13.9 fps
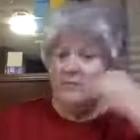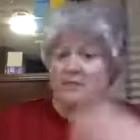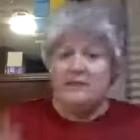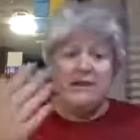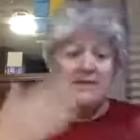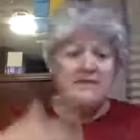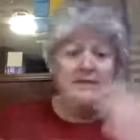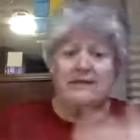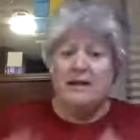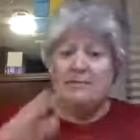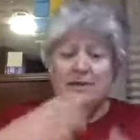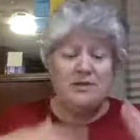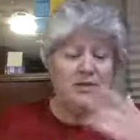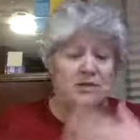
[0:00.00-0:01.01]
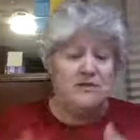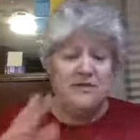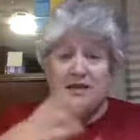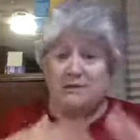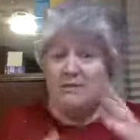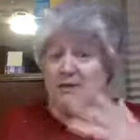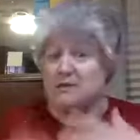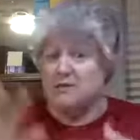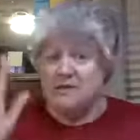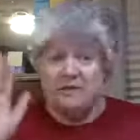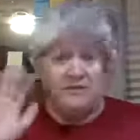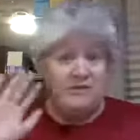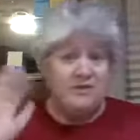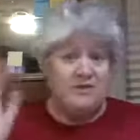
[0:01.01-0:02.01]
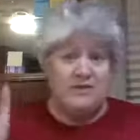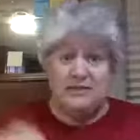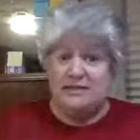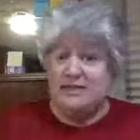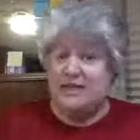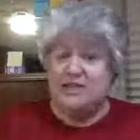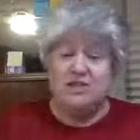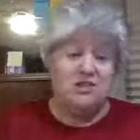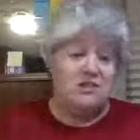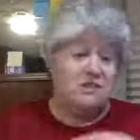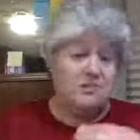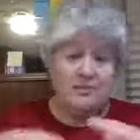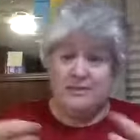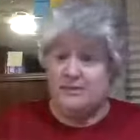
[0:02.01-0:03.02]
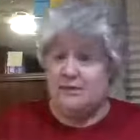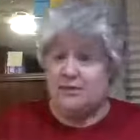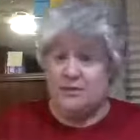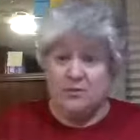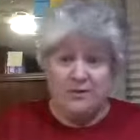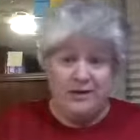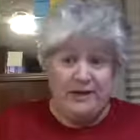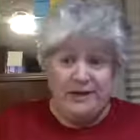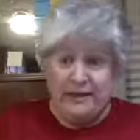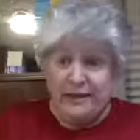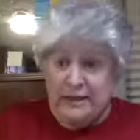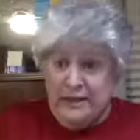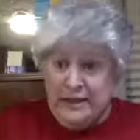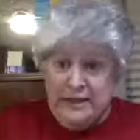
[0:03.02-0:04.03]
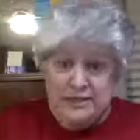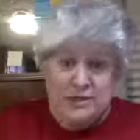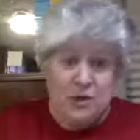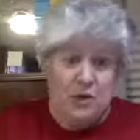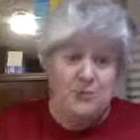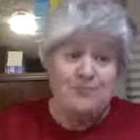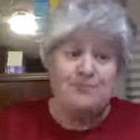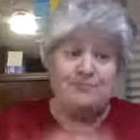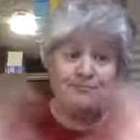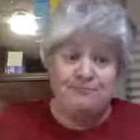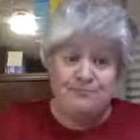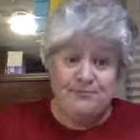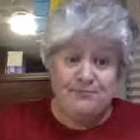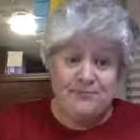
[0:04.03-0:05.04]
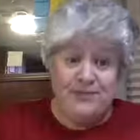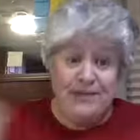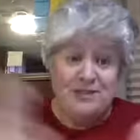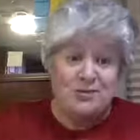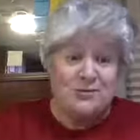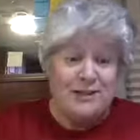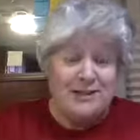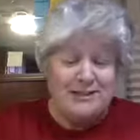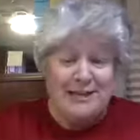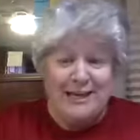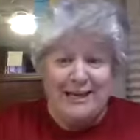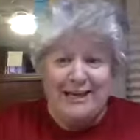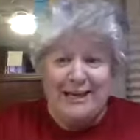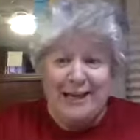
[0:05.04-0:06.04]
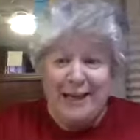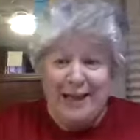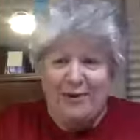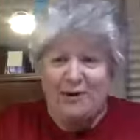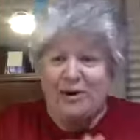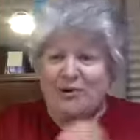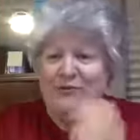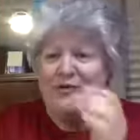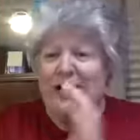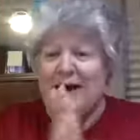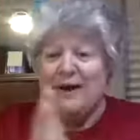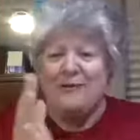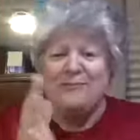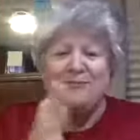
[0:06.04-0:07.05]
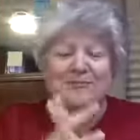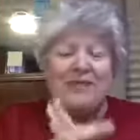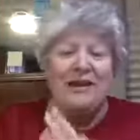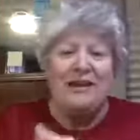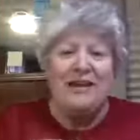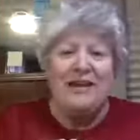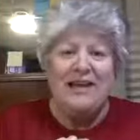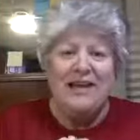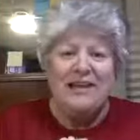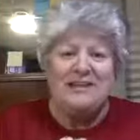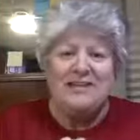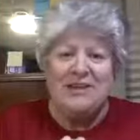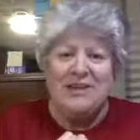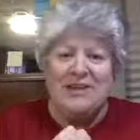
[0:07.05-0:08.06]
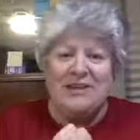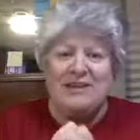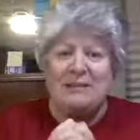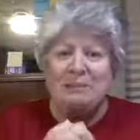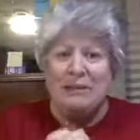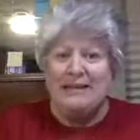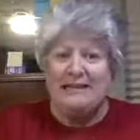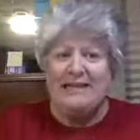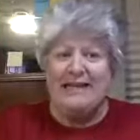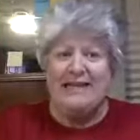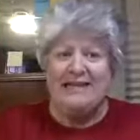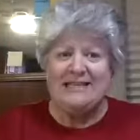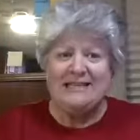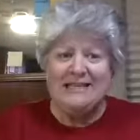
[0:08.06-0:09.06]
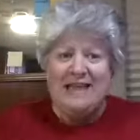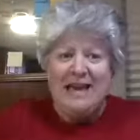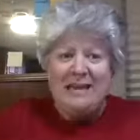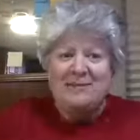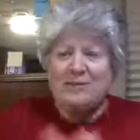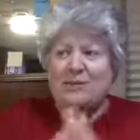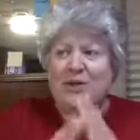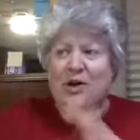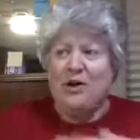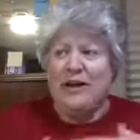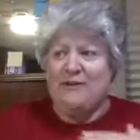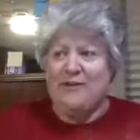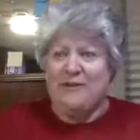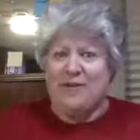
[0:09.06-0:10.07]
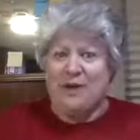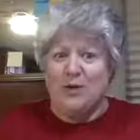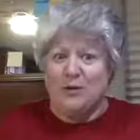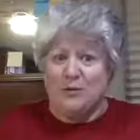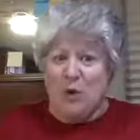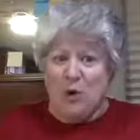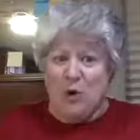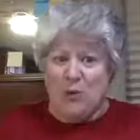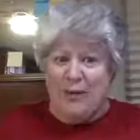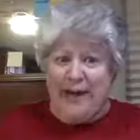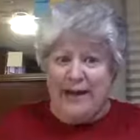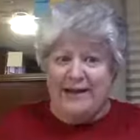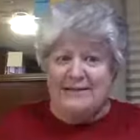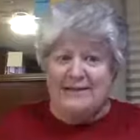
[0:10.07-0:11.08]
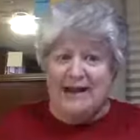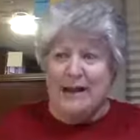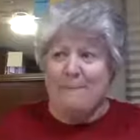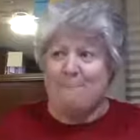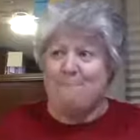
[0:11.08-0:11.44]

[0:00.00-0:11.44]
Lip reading: send out bunches of emails with invoices attached just was not working. So that's all now taken care of. So then the big test came. So we got everything was all packed up,